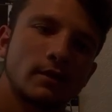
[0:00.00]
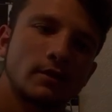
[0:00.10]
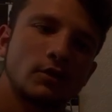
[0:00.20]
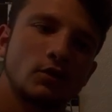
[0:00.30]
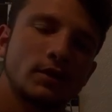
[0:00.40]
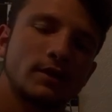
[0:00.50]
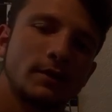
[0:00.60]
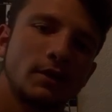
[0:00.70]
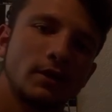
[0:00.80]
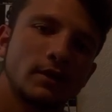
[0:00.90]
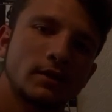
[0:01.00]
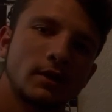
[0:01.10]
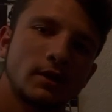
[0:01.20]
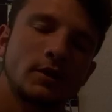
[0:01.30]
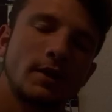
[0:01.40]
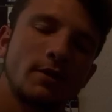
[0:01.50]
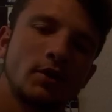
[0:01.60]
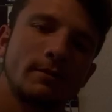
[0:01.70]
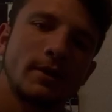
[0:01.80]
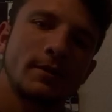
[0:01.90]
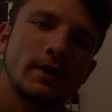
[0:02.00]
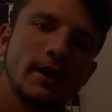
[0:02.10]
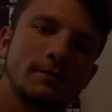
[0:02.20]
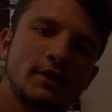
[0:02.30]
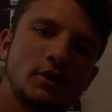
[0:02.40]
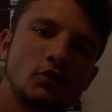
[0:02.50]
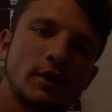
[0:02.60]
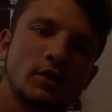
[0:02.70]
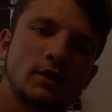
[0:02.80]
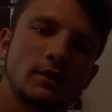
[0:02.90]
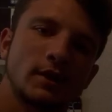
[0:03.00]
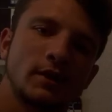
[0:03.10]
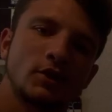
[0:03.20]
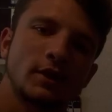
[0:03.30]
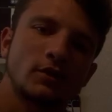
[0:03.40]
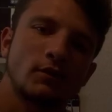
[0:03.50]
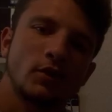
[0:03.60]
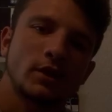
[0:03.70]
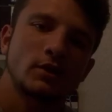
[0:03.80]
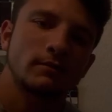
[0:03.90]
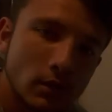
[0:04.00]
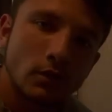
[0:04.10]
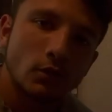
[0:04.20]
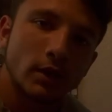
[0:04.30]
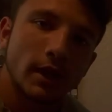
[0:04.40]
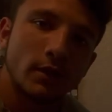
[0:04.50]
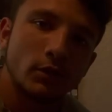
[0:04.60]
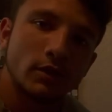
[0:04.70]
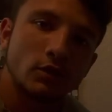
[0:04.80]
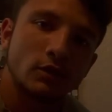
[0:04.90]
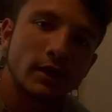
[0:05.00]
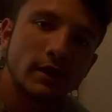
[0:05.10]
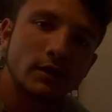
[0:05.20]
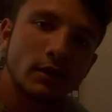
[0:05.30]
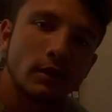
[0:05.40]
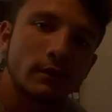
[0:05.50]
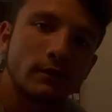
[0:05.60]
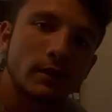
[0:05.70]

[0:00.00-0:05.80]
to a stimulus to be able to mimic game situations in change of direction. We're gonna end with 2 sets of